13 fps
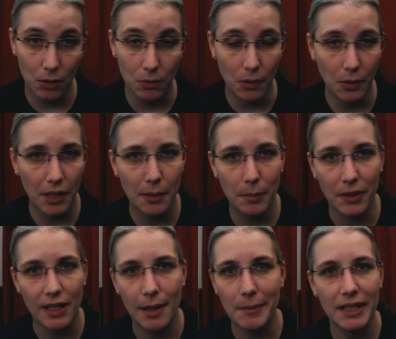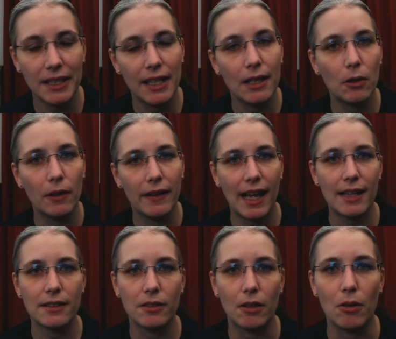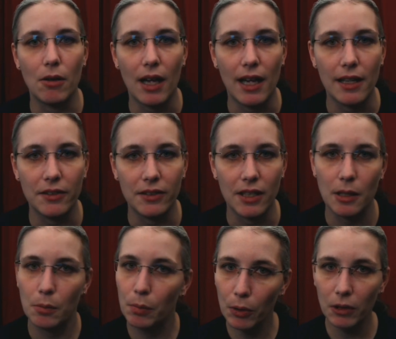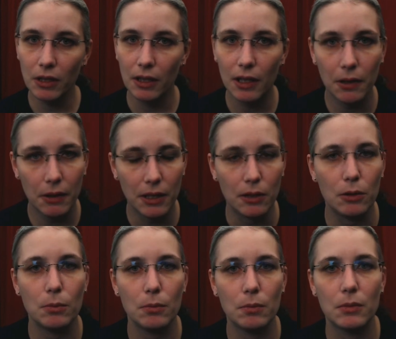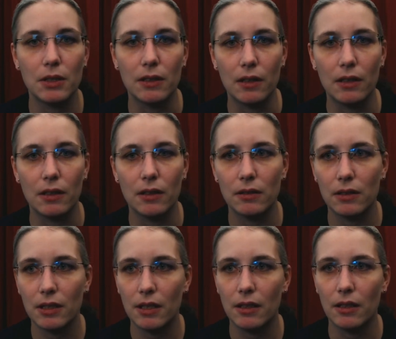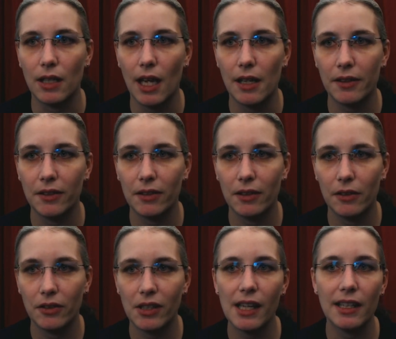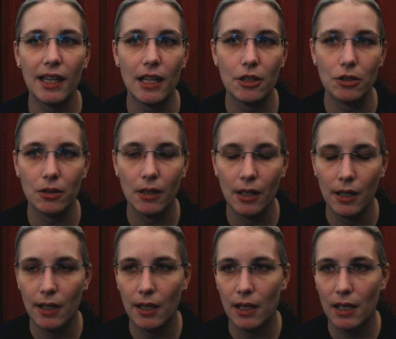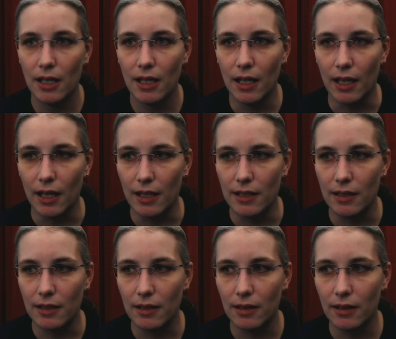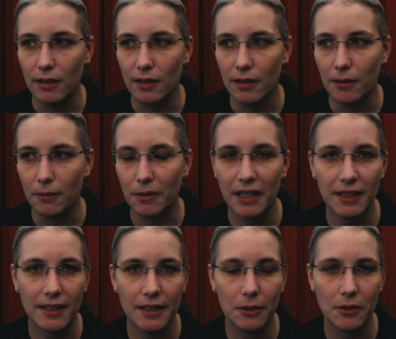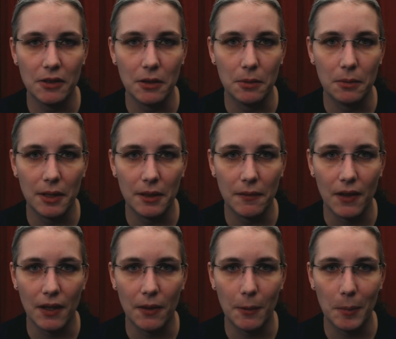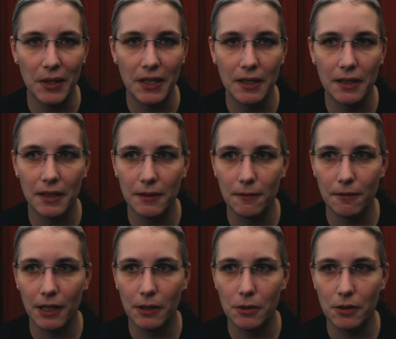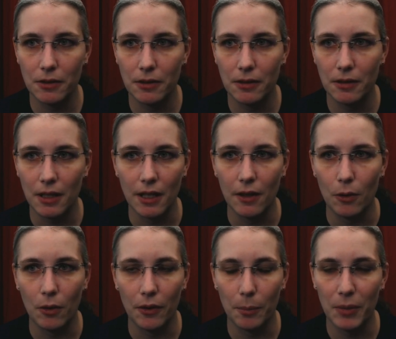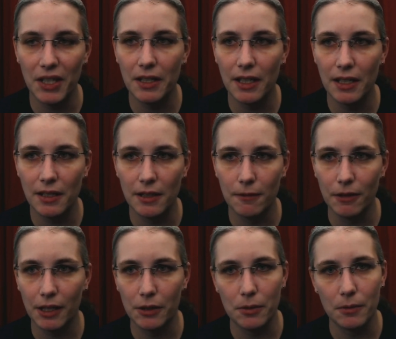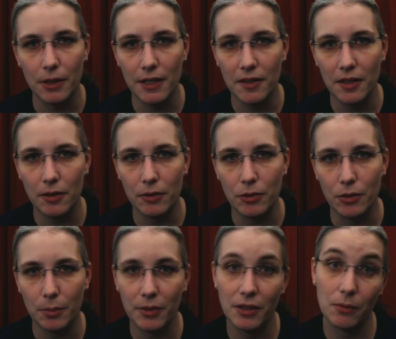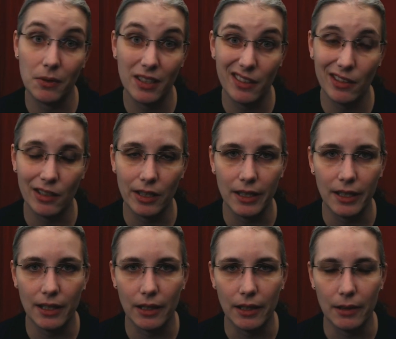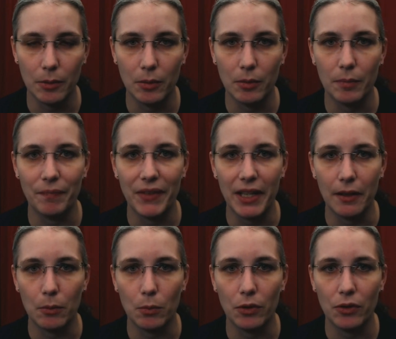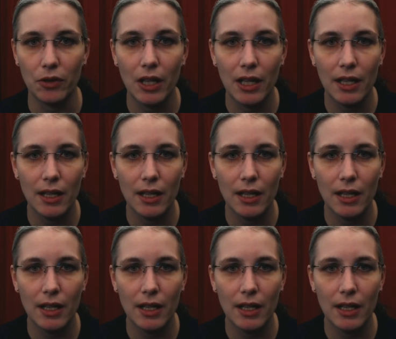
Corona pandemic and all that. So I stayed put here at home, uh, did a nice staycation. And uh, frankly, considering that the peak infection uh, or the peak in infection rates here in Germany recently, uh, yeah, was